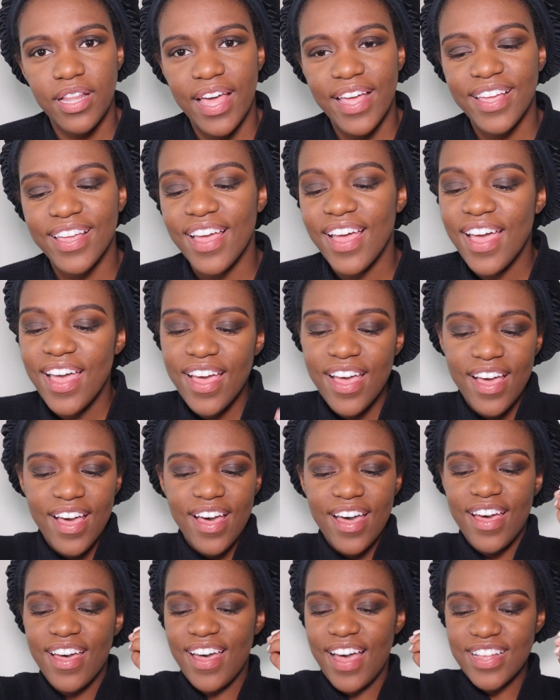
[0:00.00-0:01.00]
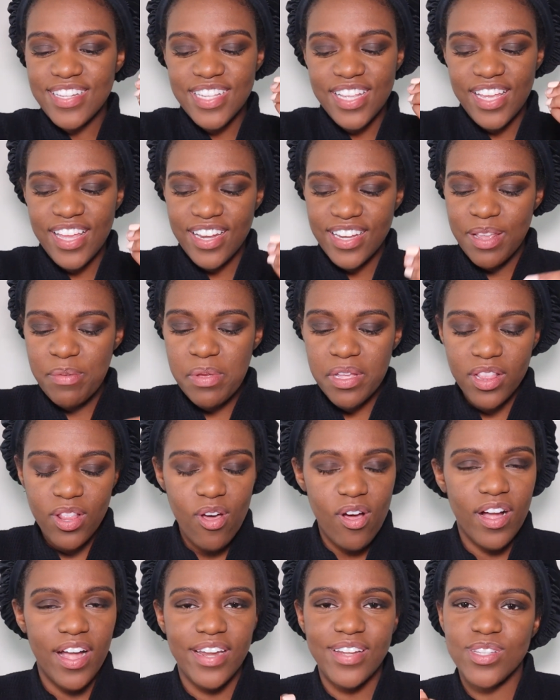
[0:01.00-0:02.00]
Like, I said, let me
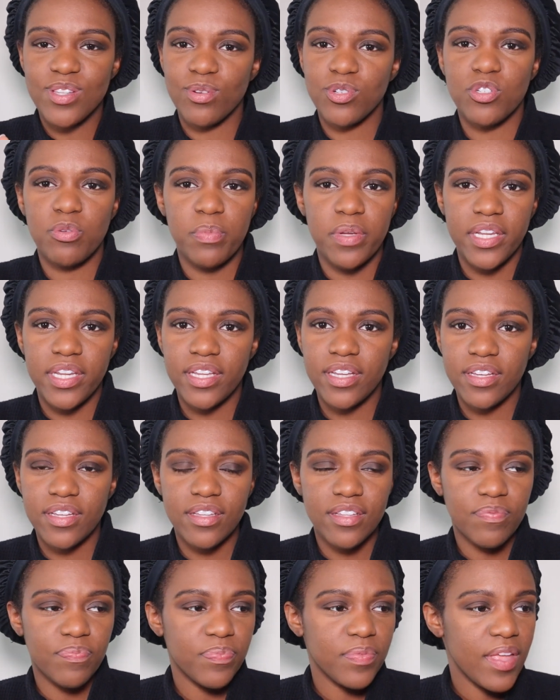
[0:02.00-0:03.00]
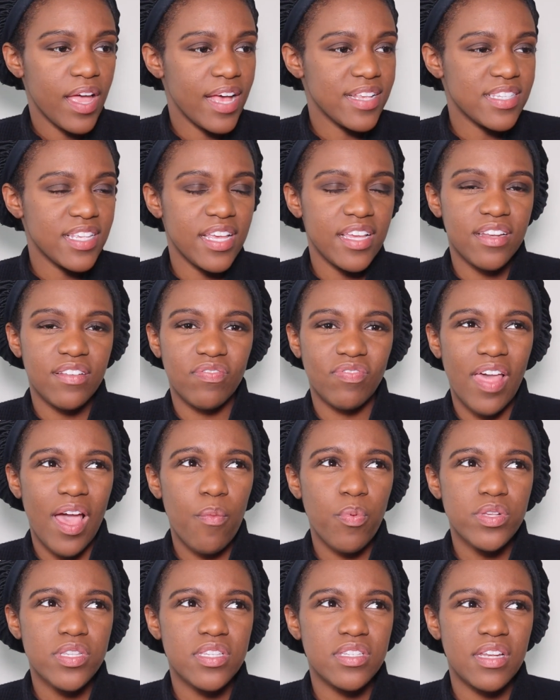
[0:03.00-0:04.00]
log out of social media. I said,
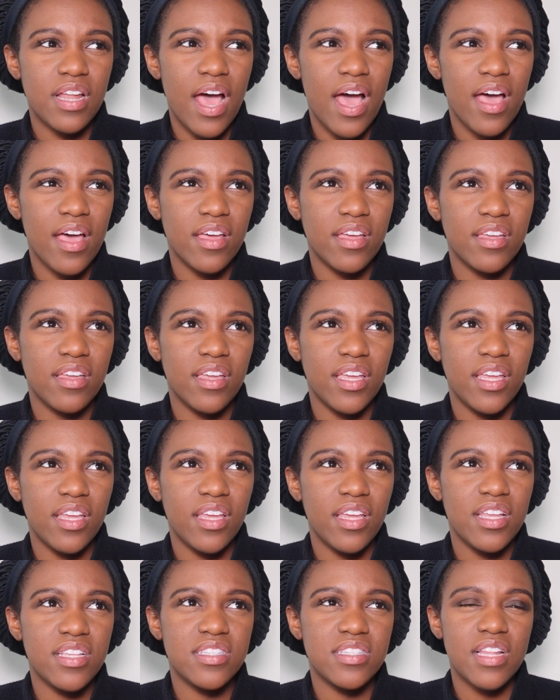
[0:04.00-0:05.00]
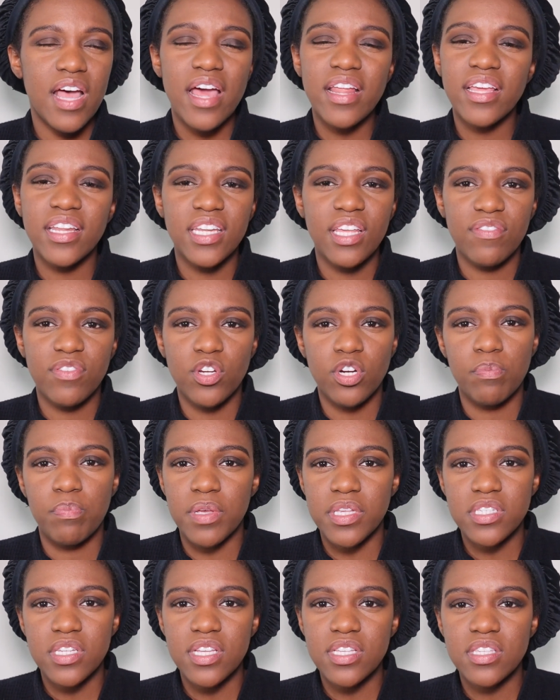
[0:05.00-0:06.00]
it's not any of your
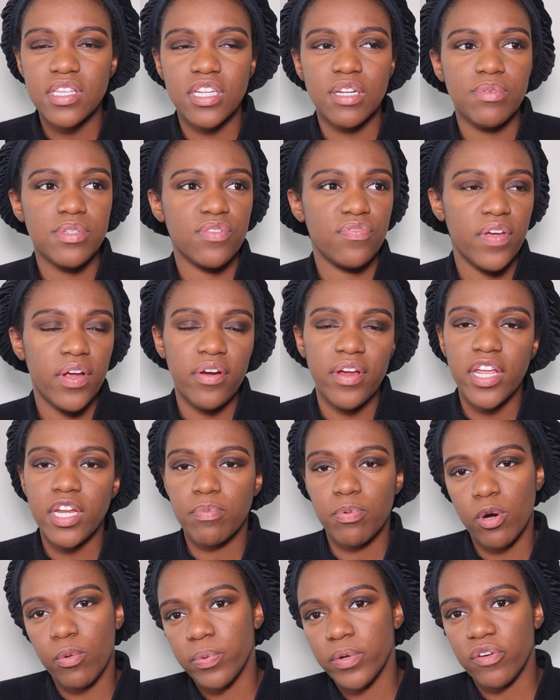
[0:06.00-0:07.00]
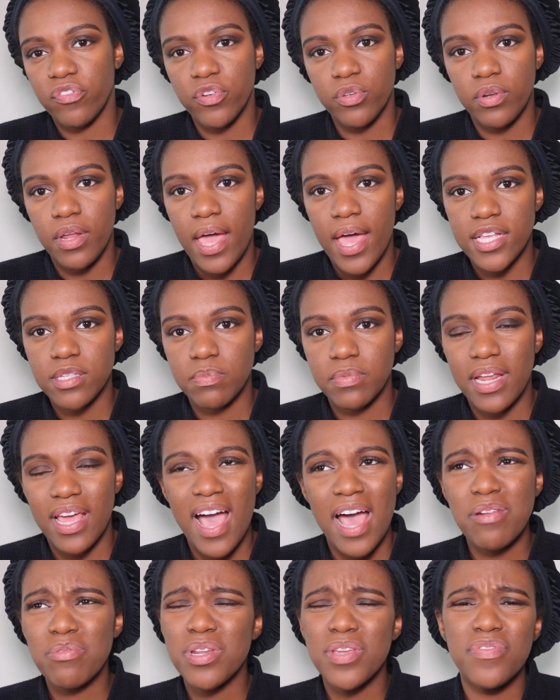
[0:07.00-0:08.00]
business, and it was very inappropriate for you to ask me
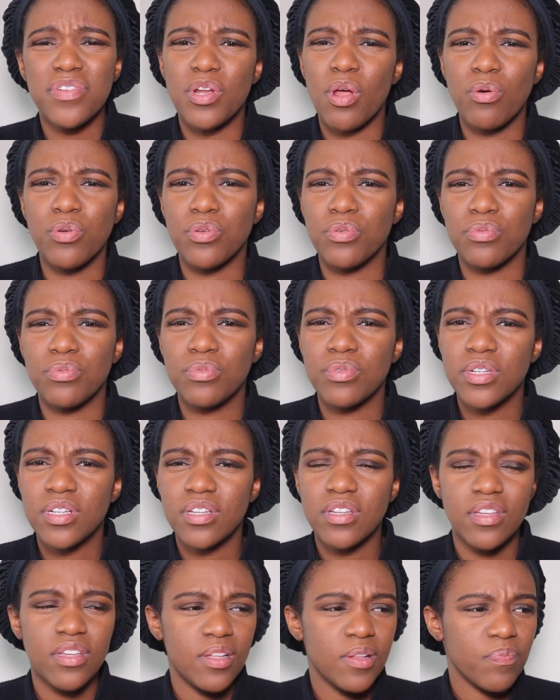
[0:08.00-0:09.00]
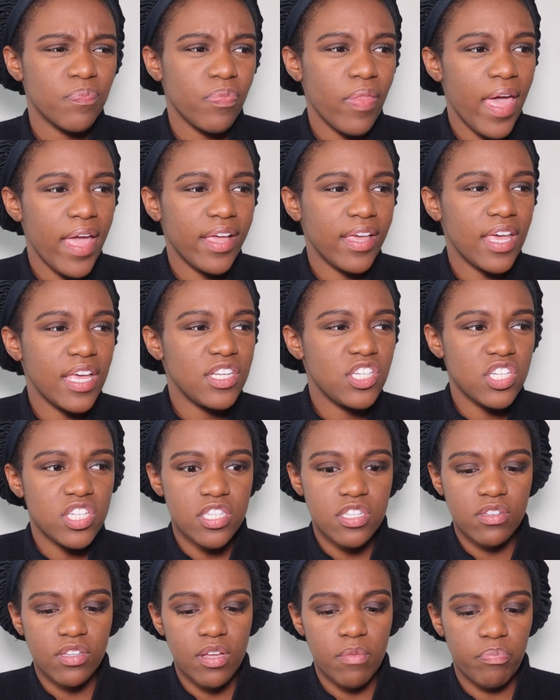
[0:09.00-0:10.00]
that. I don't even know you. Like, it
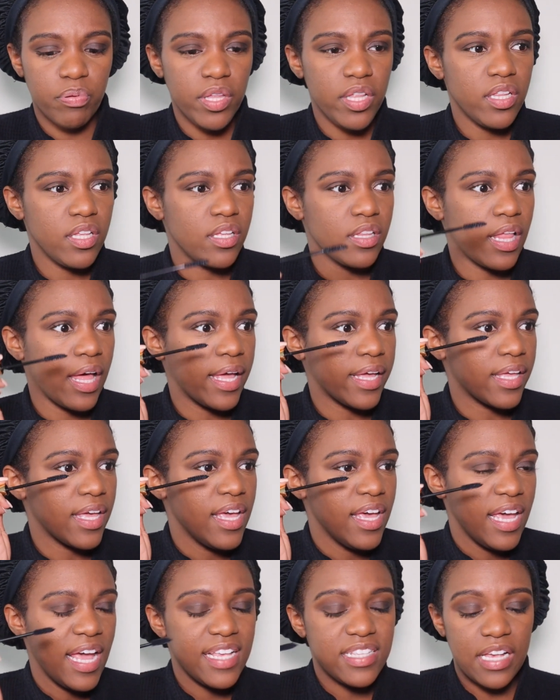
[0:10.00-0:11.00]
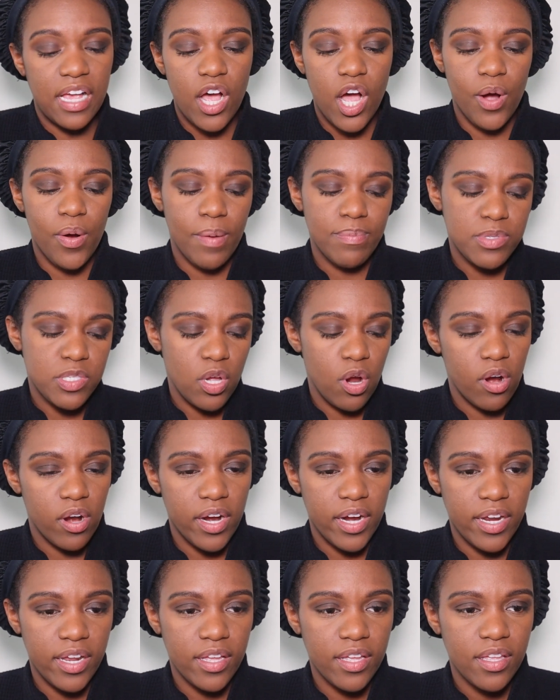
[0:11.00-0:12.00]
just completely, like, he's like, oh, I'm
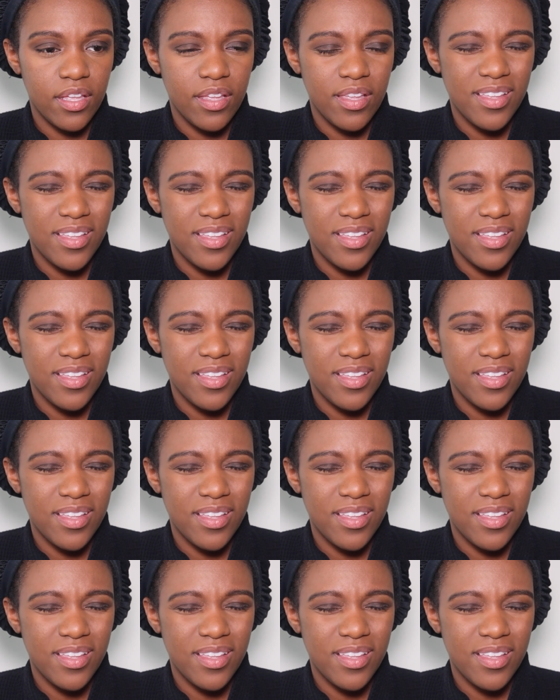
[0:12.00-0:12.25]
sorry.